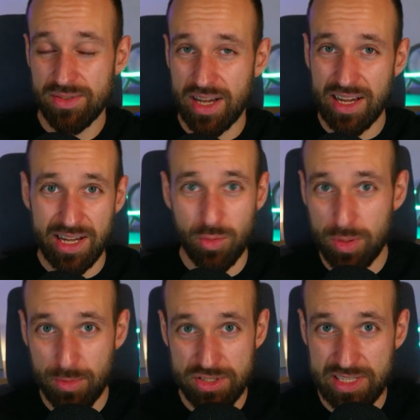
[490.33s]

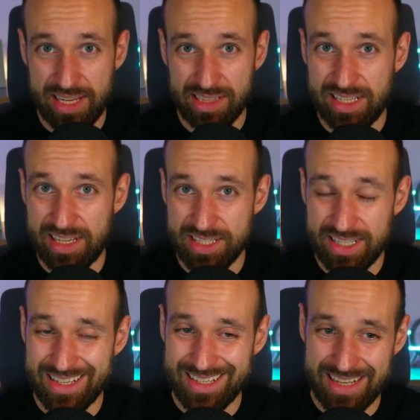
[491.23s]
We'll most likely
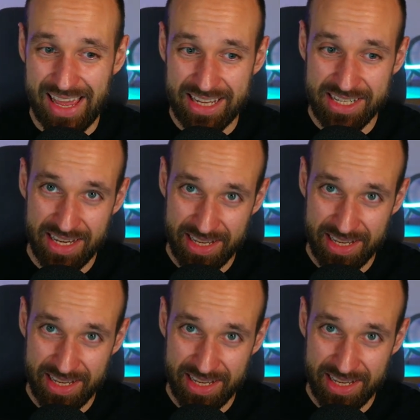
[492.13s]
see it at